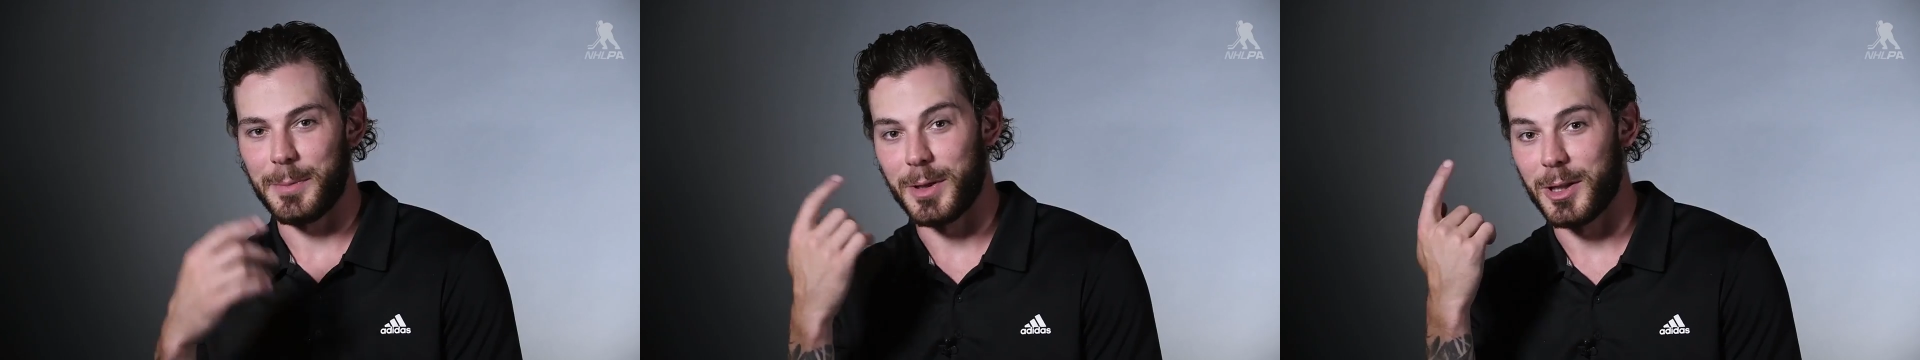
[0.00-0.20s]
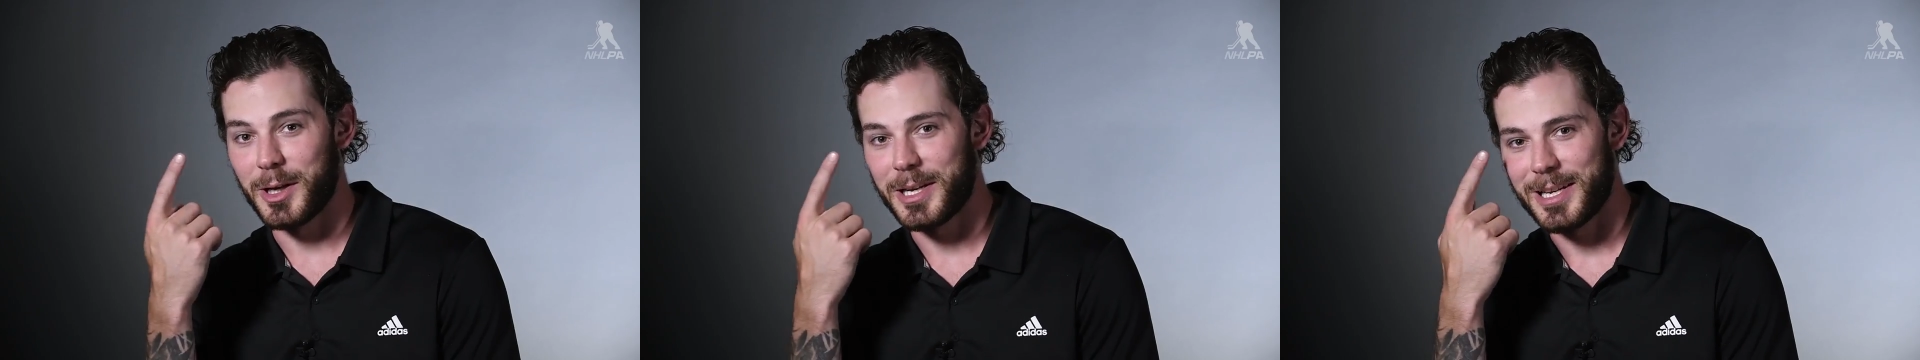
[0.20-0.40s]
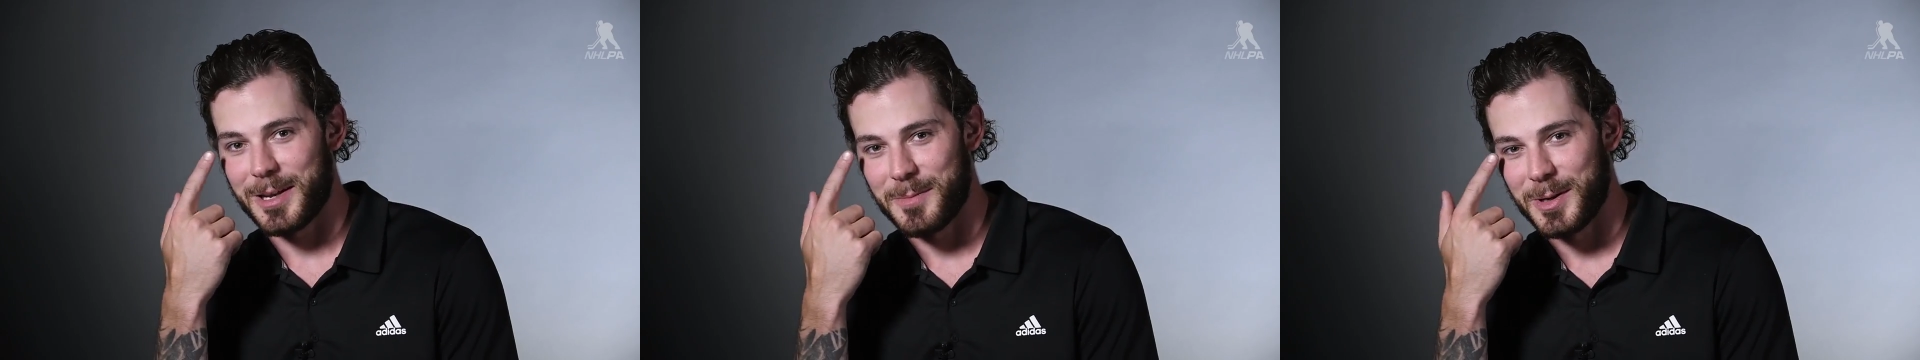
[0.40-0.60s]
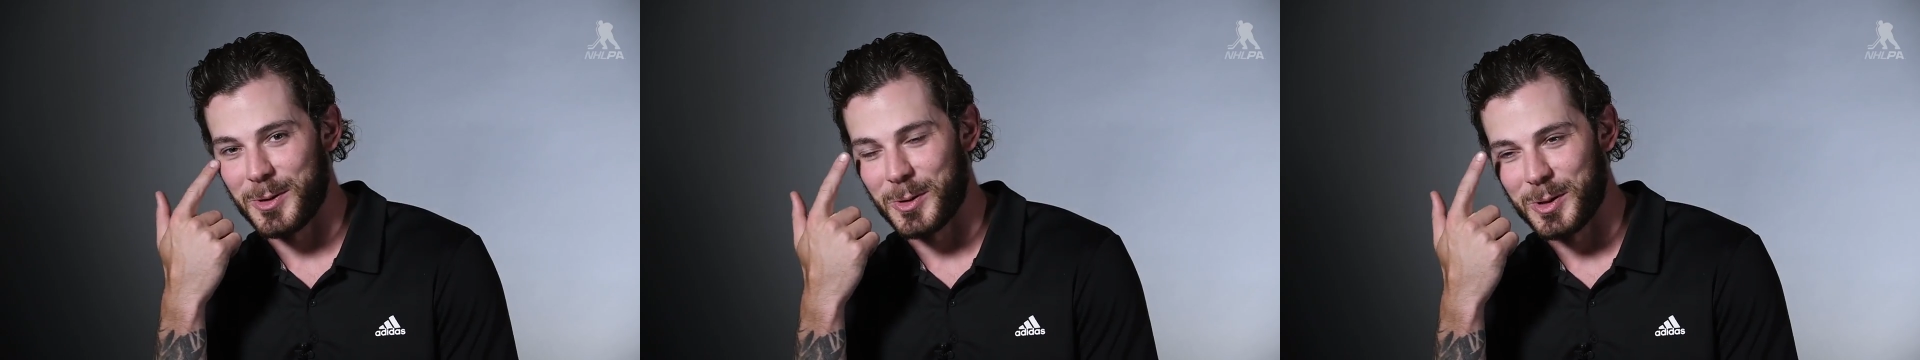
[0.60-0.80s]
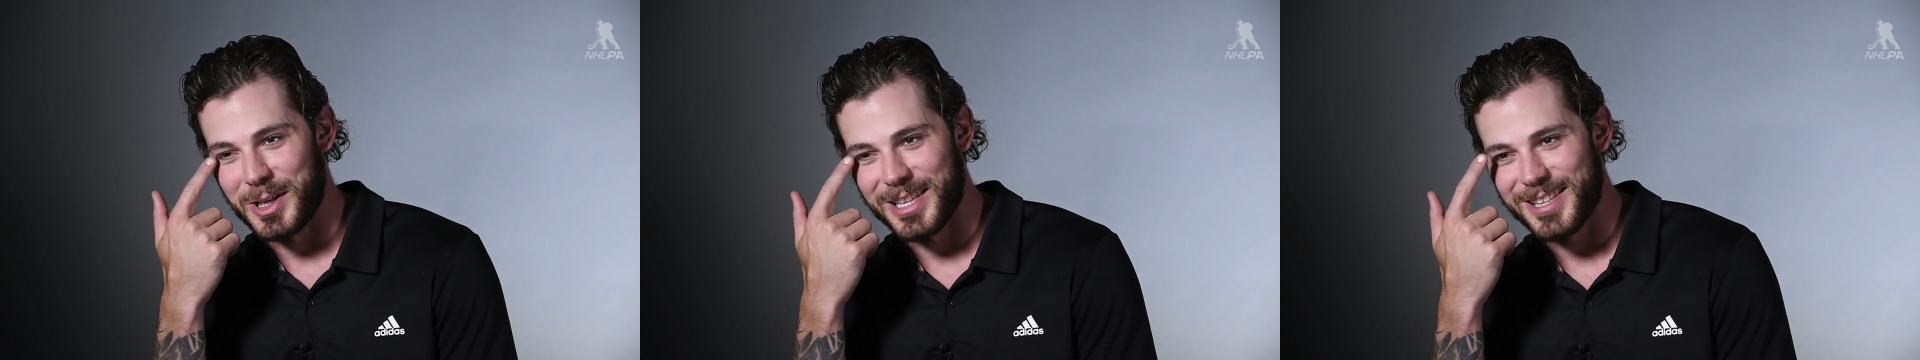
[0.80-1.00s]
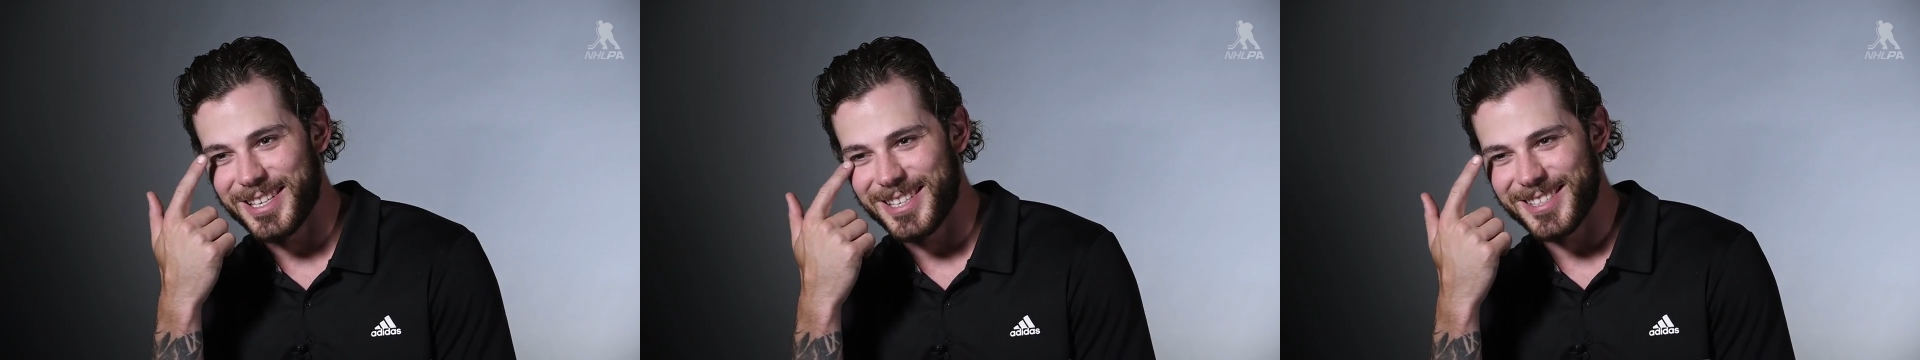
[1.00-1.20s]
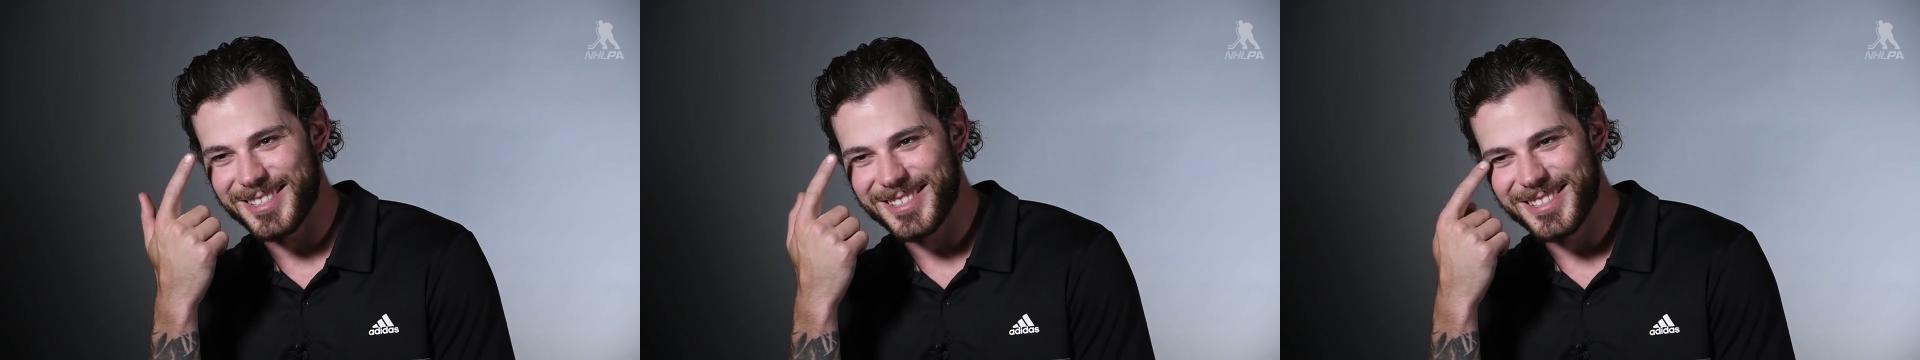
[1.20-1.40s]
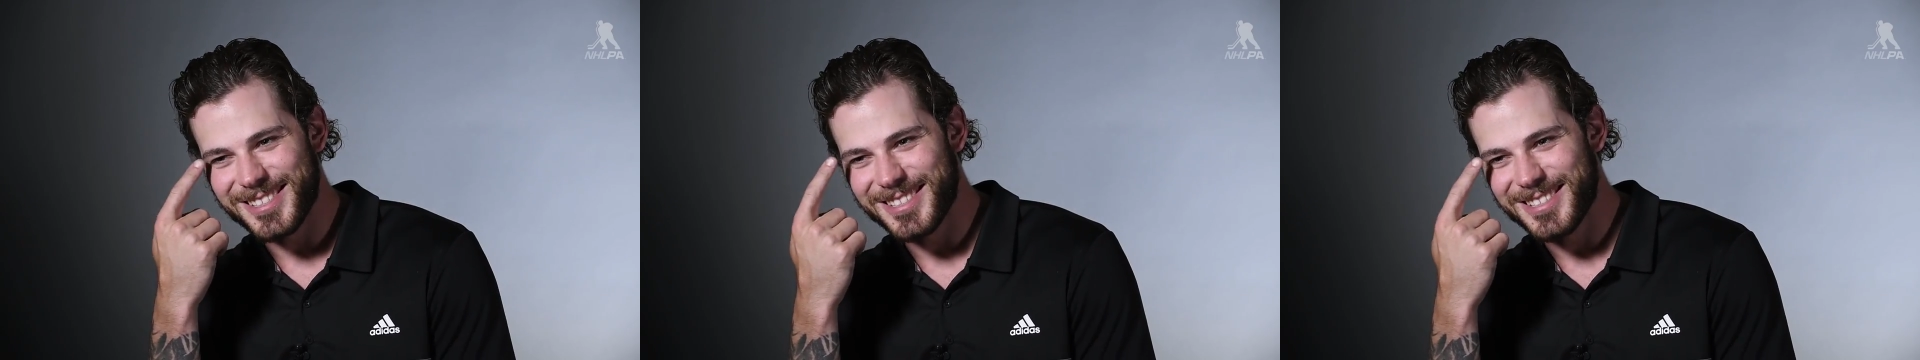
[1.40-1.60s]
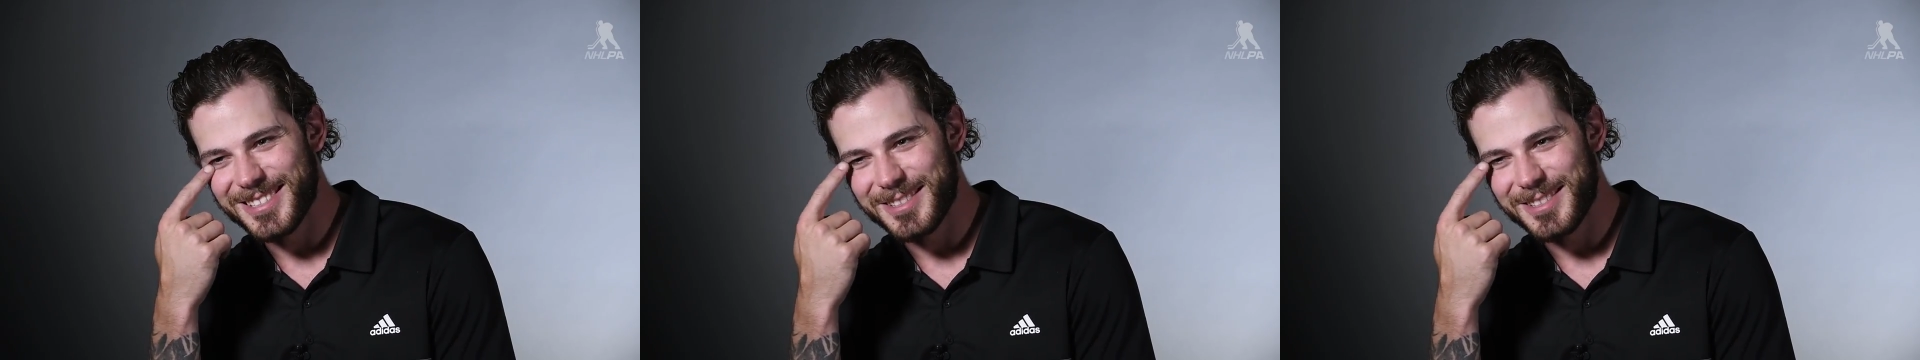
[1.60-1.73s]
he'd be looking at me going like this,